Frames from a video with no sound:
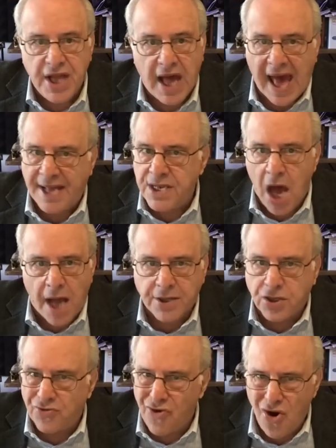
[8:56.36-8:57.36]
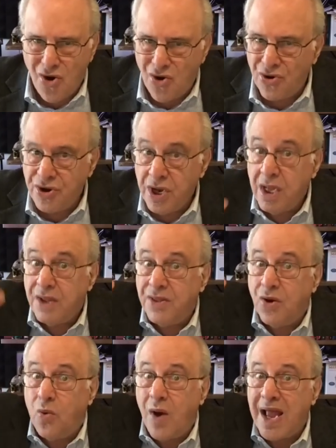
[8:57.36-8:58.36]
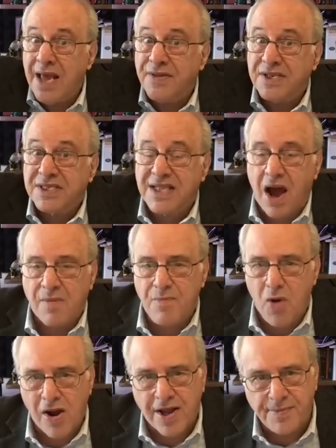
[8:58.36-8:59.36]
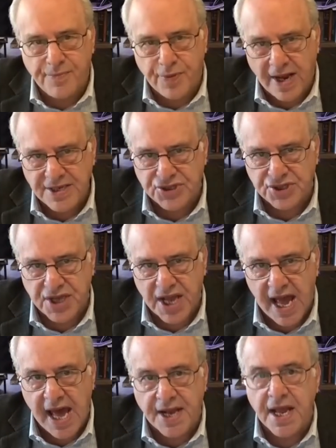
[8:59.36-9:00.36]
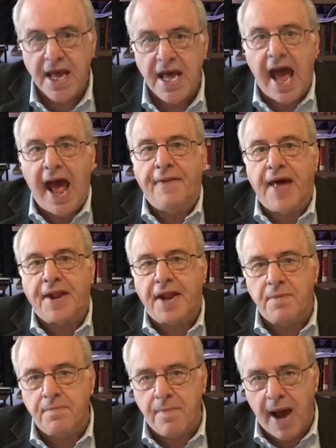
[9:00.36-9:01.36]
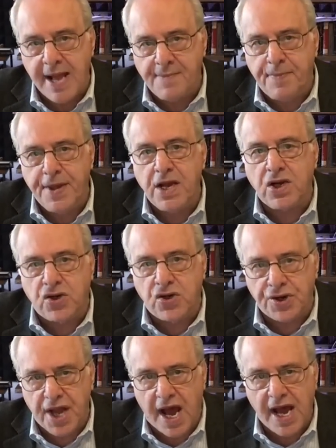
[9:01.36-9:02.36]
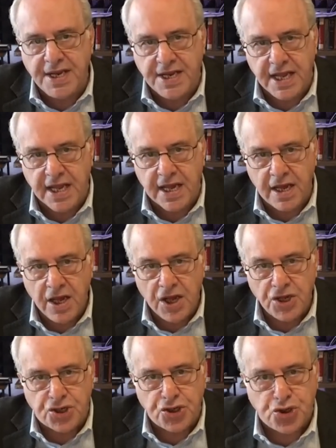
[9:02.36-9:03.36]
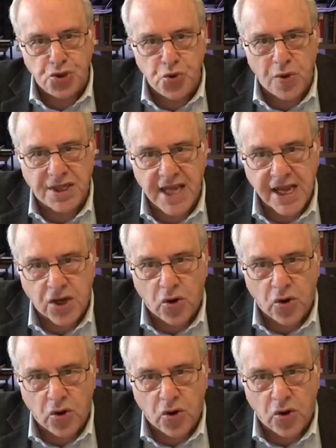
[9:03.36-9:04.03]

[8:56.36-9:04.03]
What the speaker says: had not grown the way the stock market prices had, and that it might be a good idea to do what they